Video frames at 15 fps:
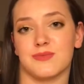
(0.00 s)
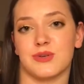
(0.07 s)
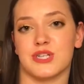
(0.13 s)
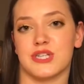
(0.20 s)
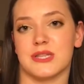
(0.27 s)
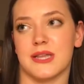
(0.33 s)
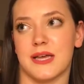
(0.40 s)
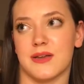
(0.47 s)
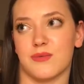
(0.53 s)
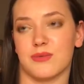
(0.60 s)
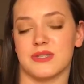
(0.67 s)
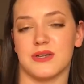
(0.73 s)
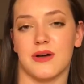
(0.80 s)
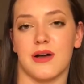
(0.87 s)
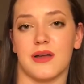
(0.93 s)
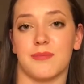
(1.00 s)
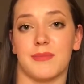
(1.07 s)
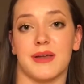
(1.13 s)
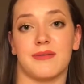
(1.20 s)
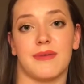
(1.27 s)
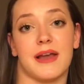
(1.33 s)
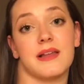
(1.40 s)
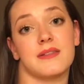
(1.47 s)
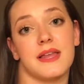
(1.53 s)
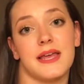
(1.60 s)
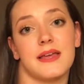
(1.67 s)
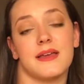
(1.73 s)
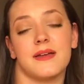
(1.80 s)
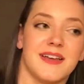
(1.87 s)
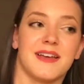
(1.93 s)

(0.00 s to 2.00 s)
which then was on my right leg.